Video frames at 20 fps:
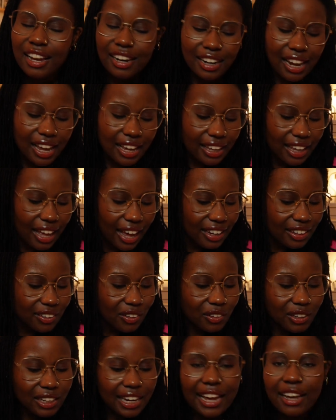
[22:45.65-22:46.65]
Like, I
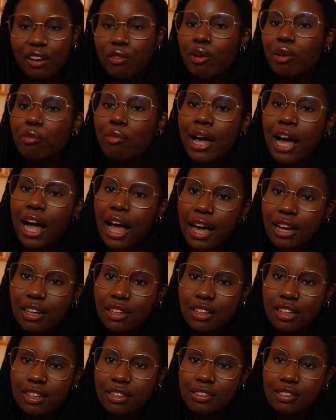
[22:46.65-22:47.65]
don't like when my
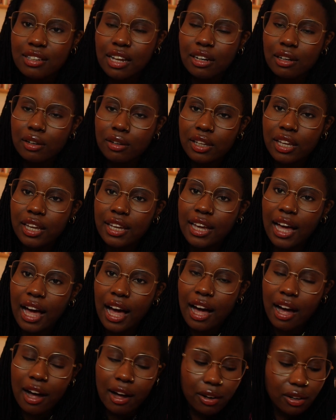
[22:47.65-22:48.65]
ankles are looking
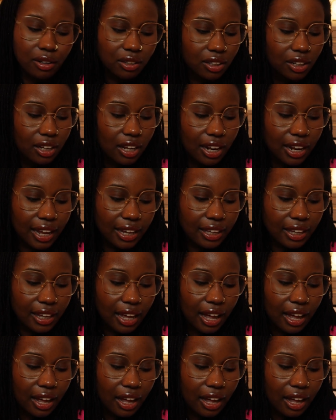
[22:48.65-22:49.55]
out, like